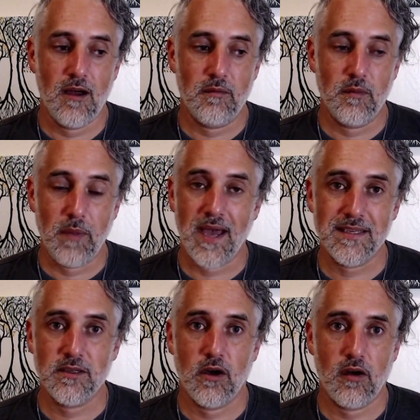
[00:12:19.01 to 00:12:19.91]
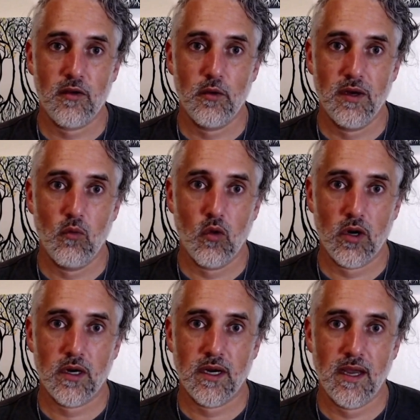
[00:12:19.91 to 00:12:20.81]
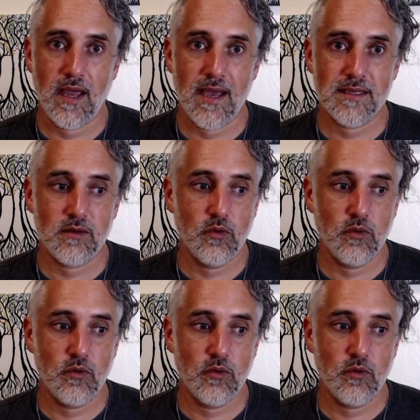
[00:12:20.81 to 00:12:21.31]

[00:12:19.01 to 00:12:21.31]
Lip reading: the past authoring work has a